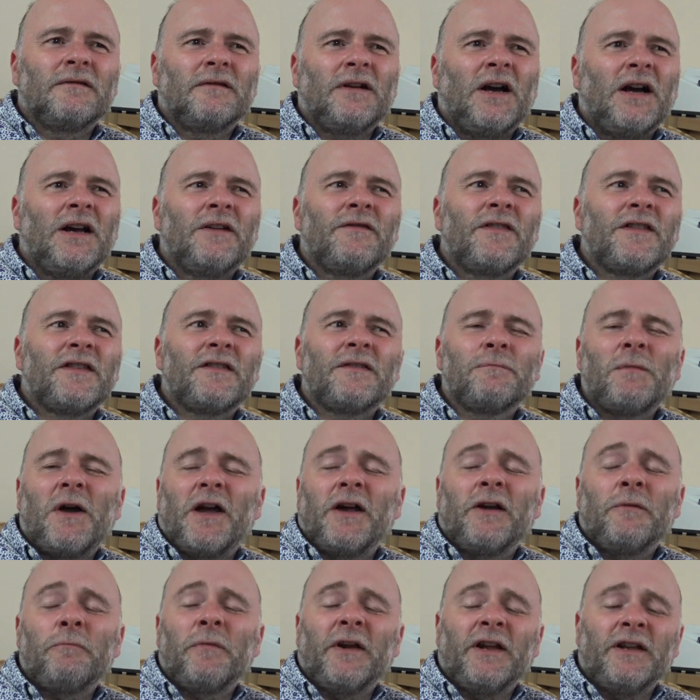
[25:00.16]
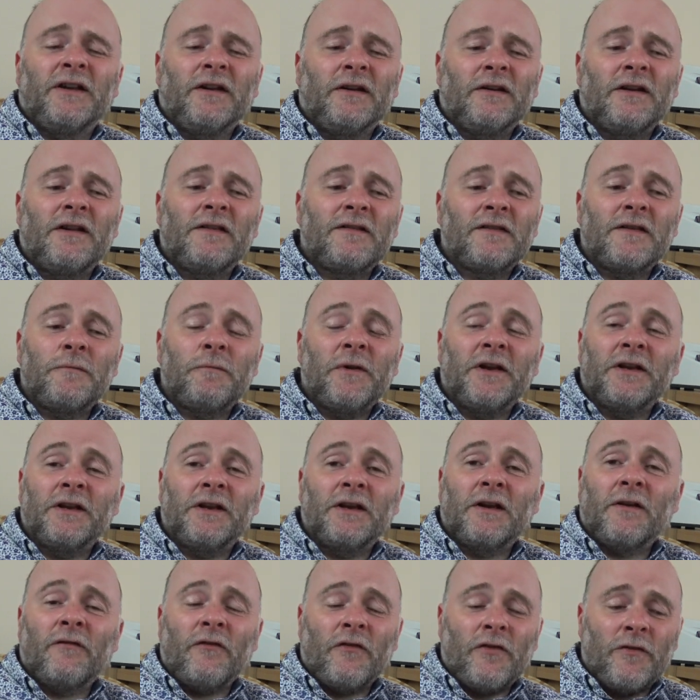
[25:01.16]
this is my opinion, it's the
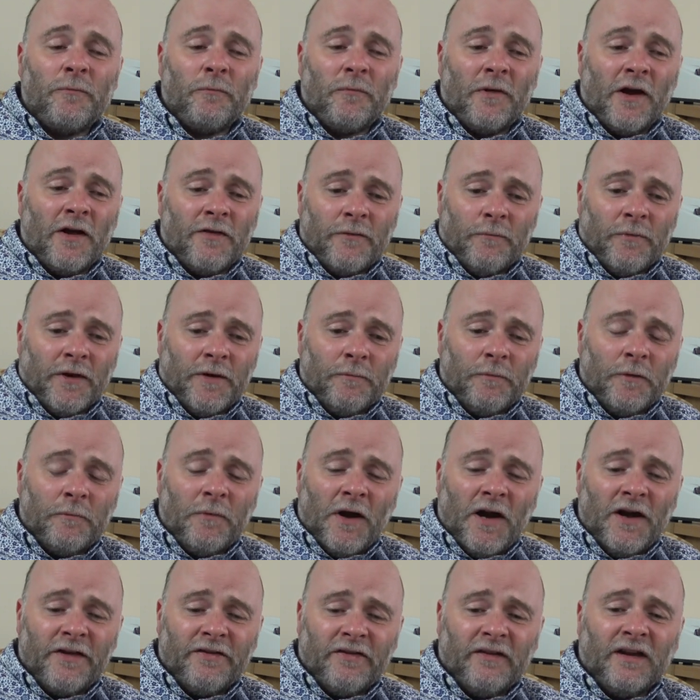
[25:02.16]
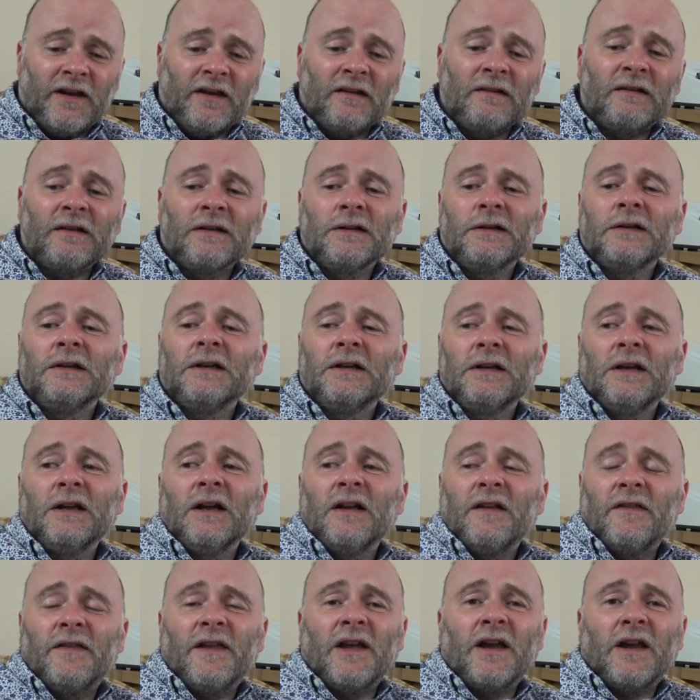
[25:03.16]
opinion of other people, but I think
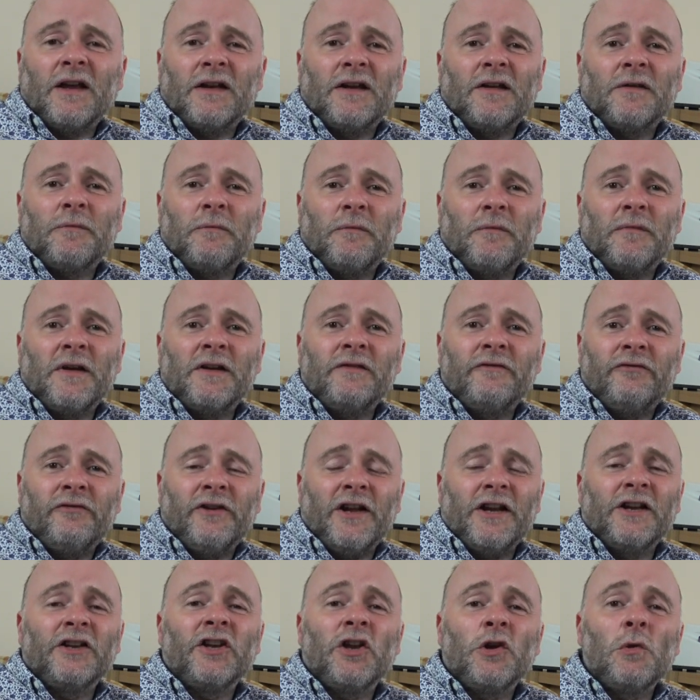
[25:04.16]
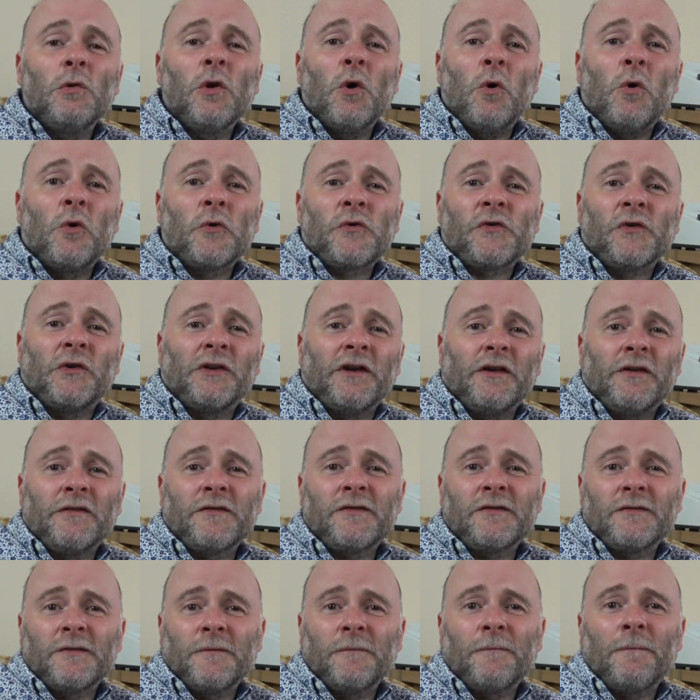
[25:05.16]
they're going to inflict new laws on
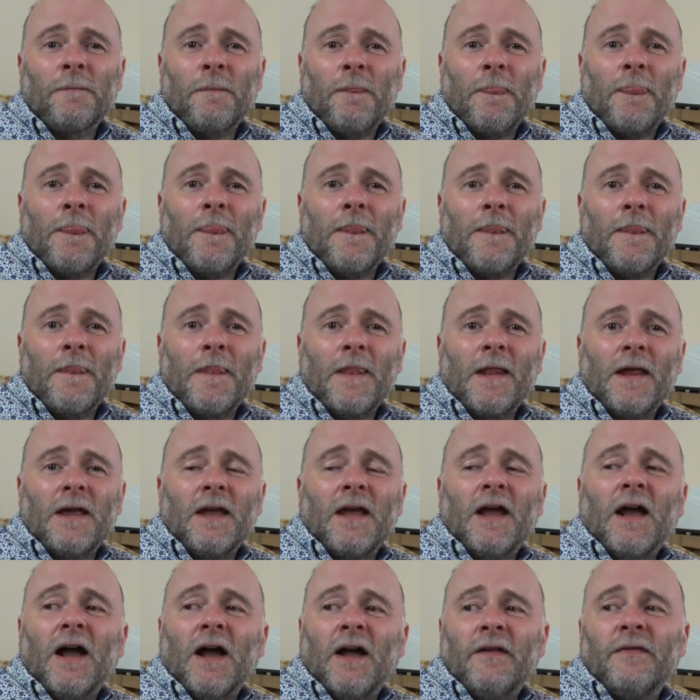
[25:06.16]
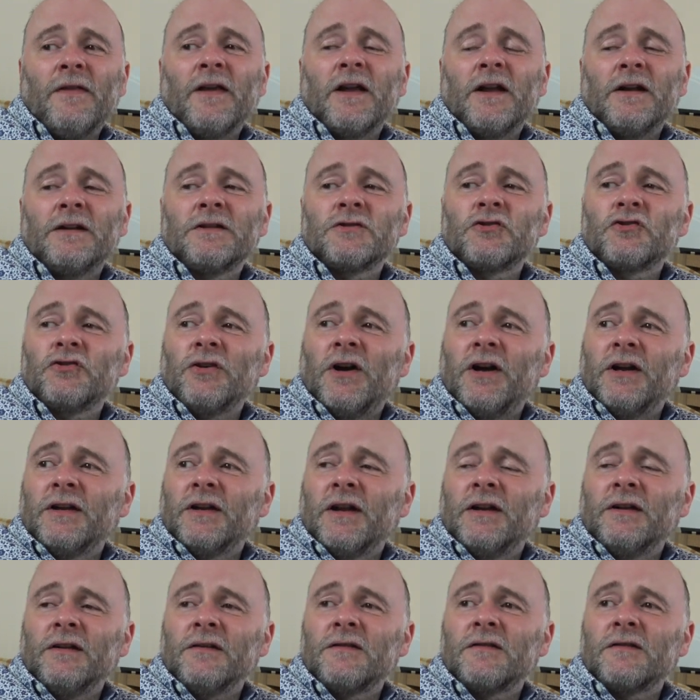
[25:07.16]
us, and they're going to try and
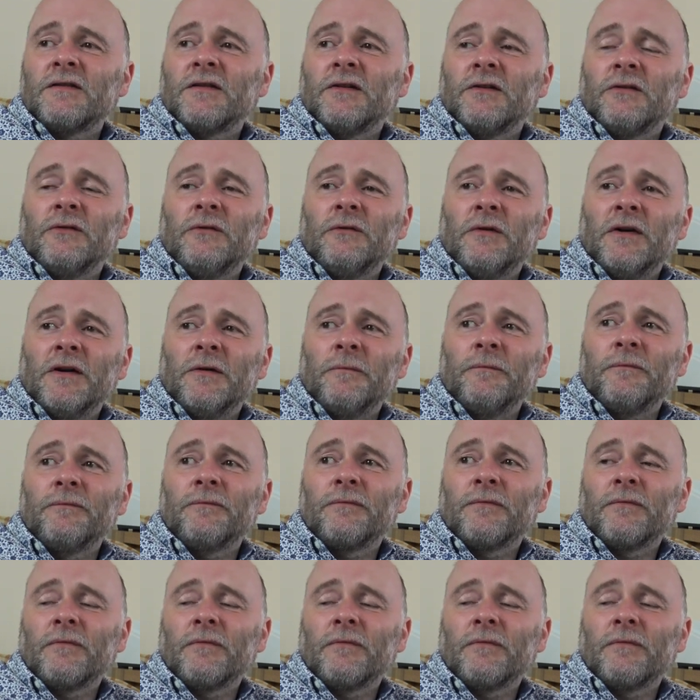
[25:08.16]
get us to